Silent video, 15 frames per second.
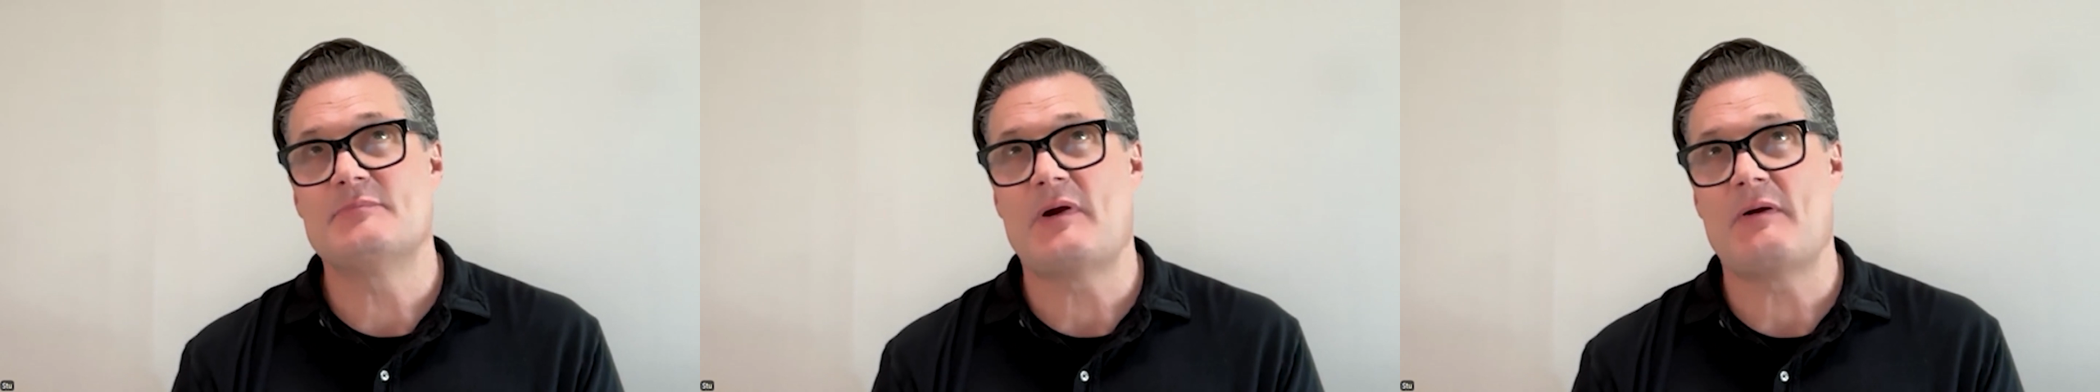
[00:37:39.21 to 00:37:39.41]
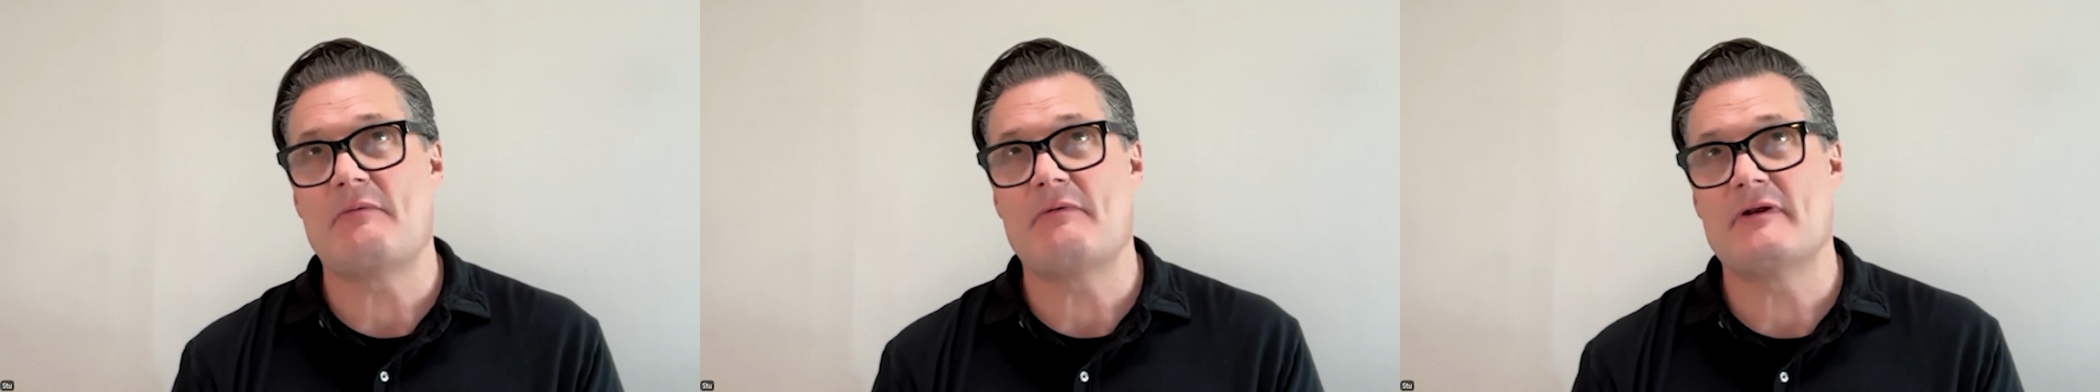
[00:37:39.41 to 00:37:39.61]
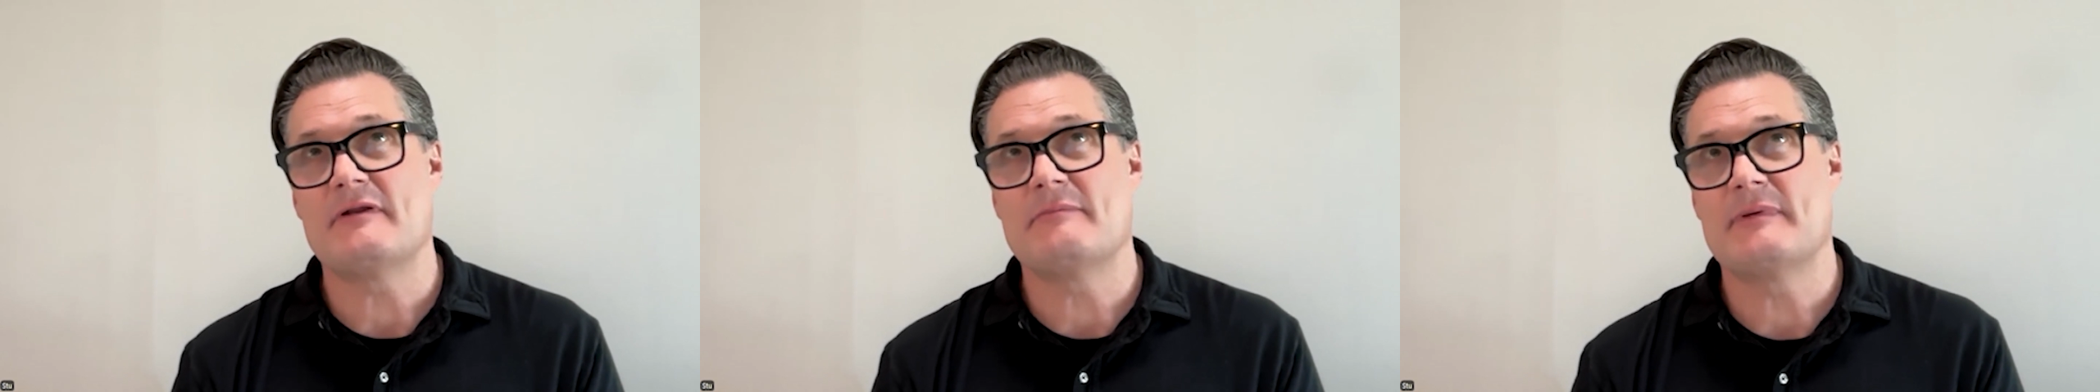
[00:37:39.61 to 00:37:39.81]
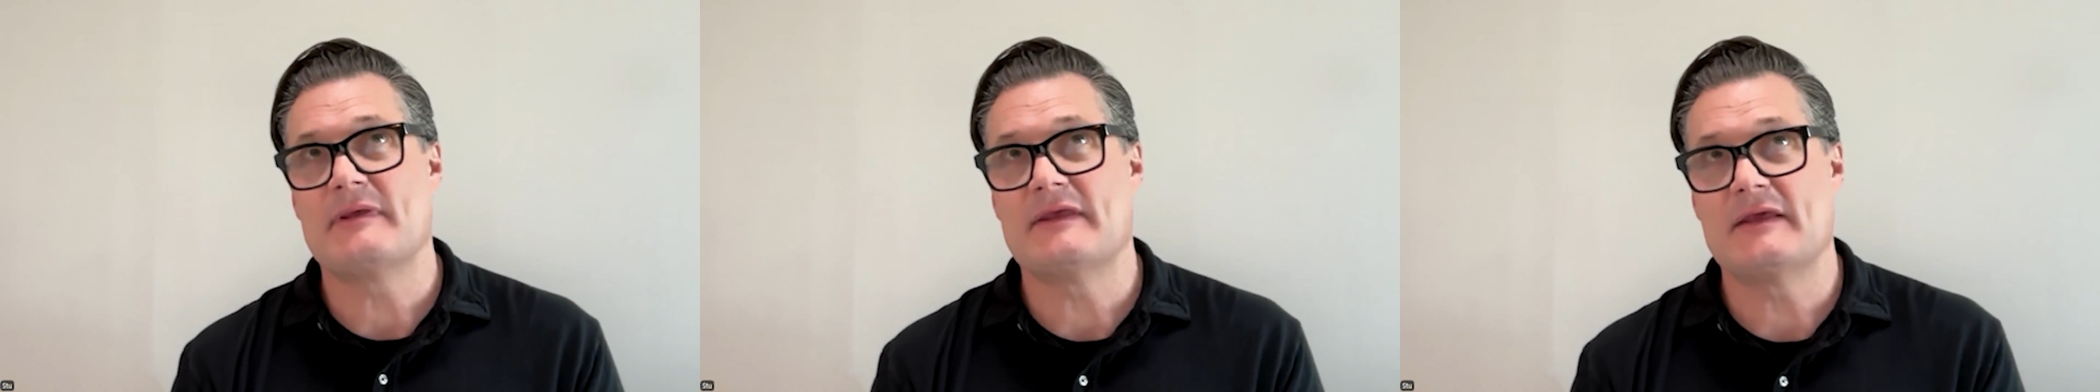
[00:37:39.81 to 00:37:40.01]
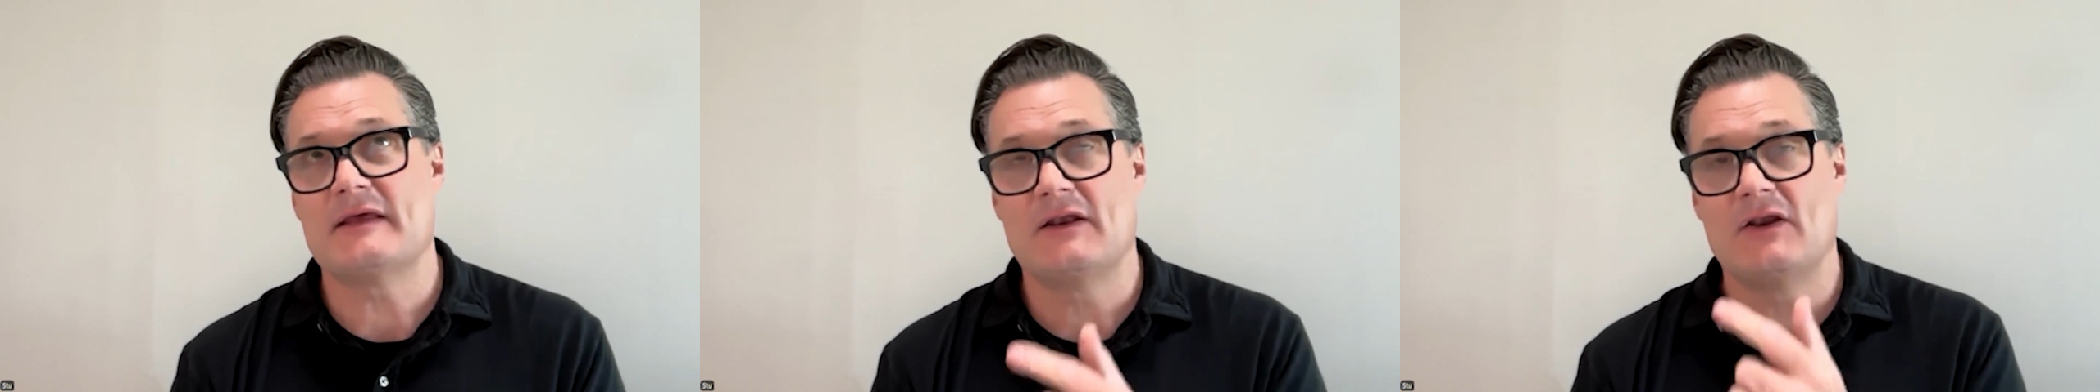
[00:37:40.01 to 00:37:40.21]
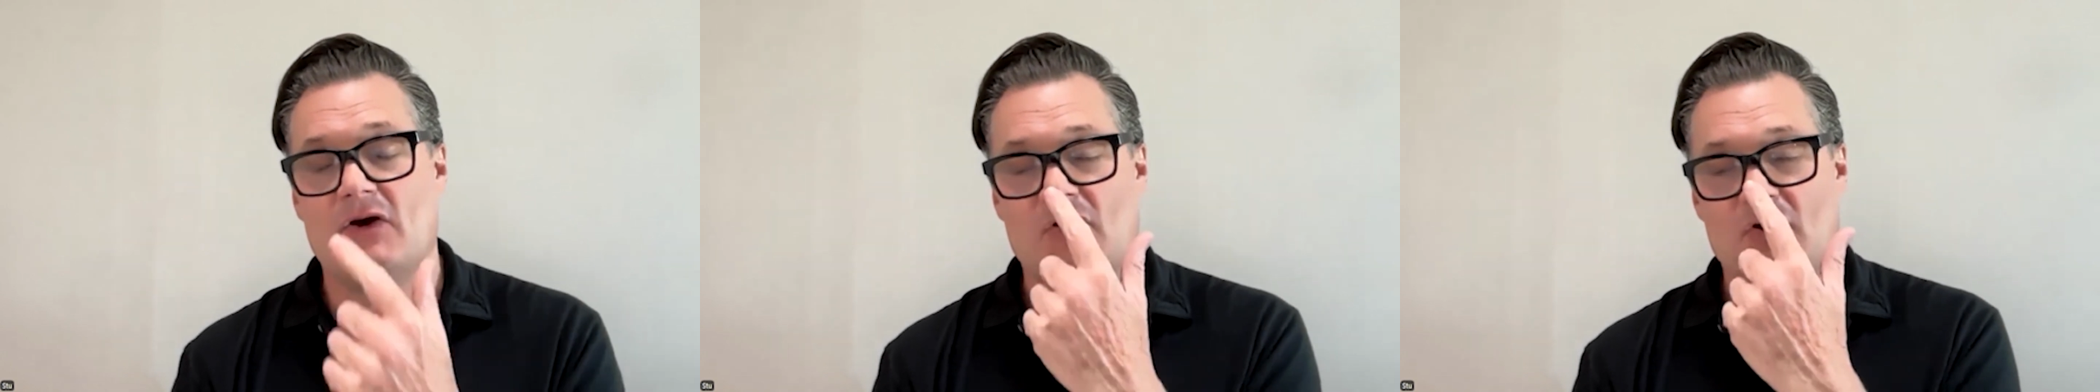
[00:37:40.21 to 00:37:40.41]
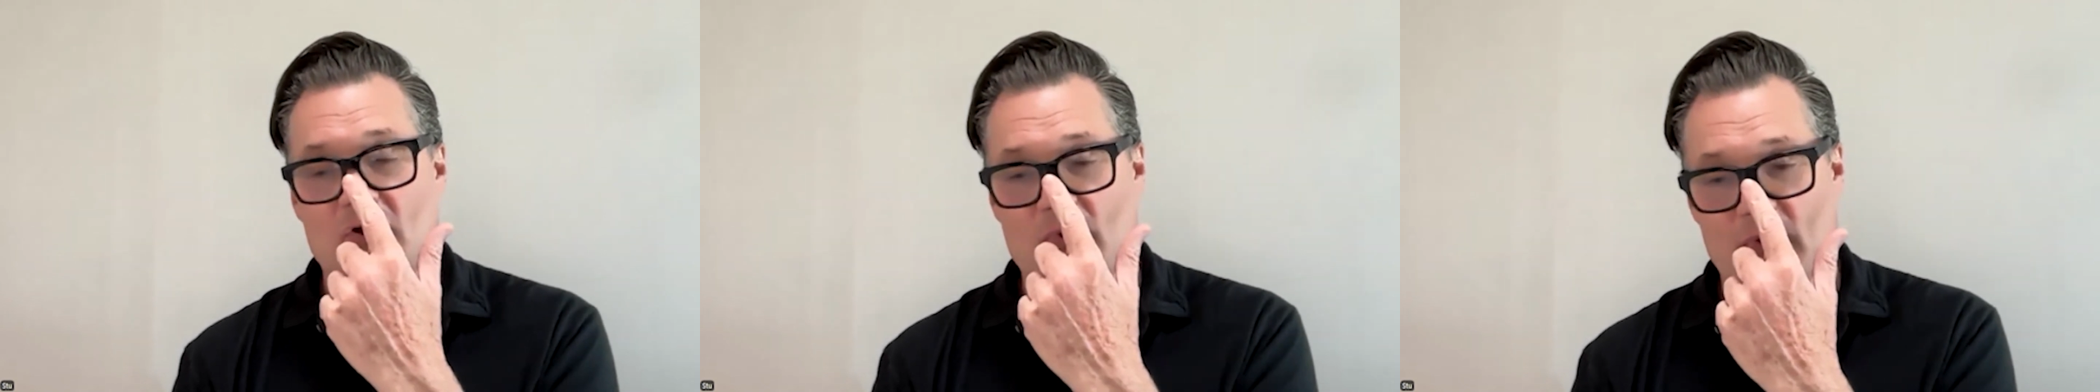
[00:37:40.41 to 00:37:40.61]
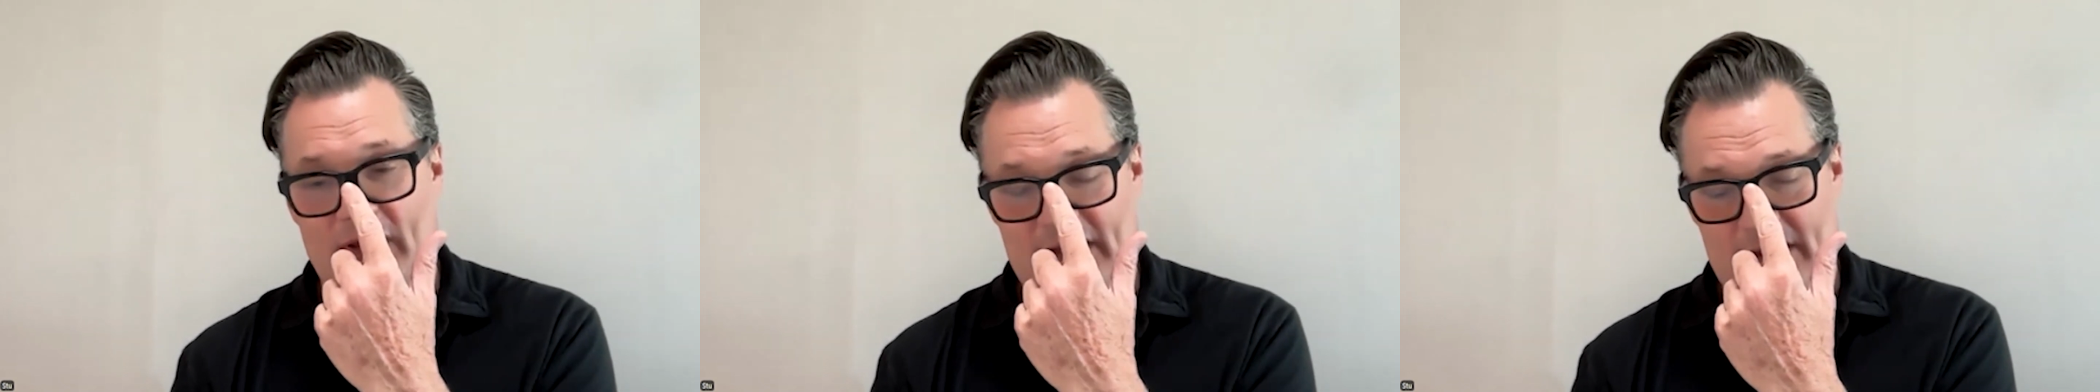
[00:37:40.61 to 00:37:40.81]
probably be a lot
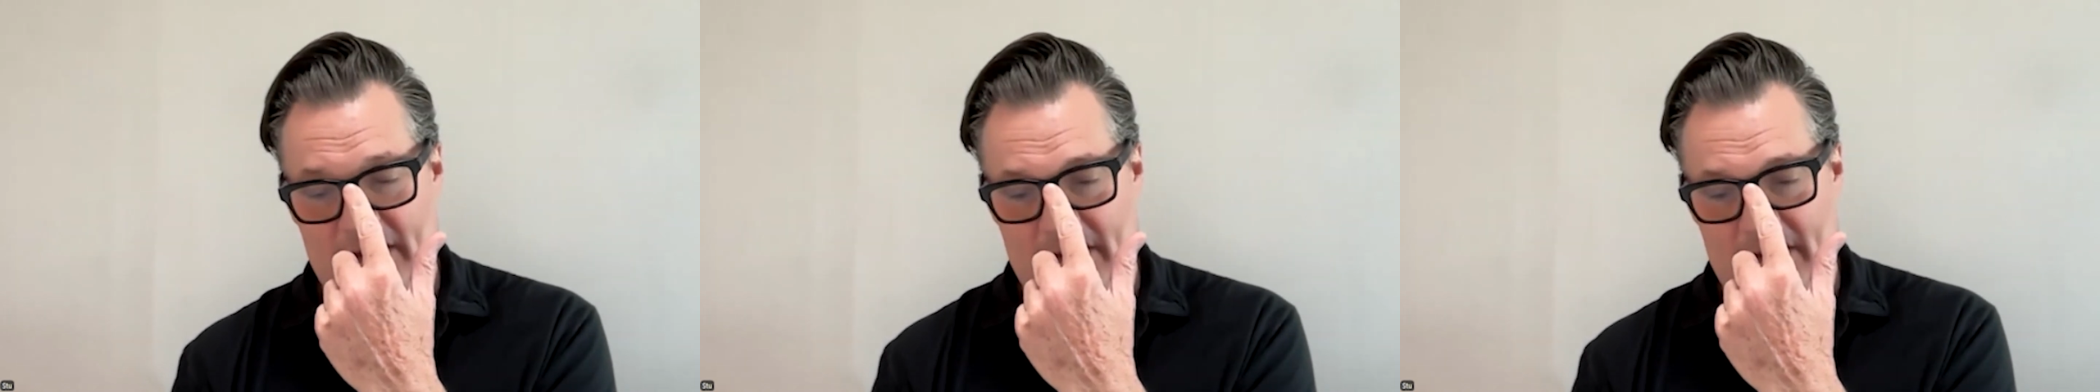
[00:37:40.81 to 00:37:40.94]
quicker